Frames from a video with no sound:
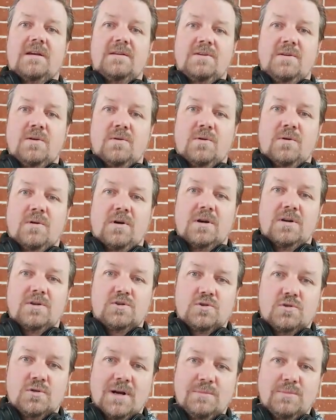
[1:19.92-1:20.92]
your
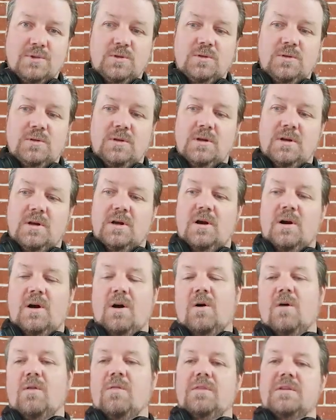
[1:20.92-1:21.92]
treble
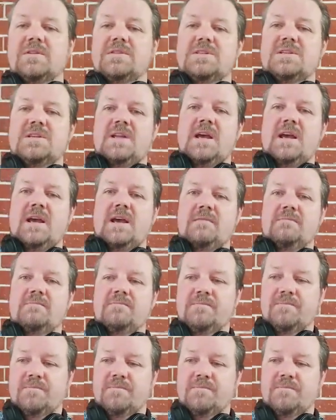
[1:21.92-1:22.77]
on the snare.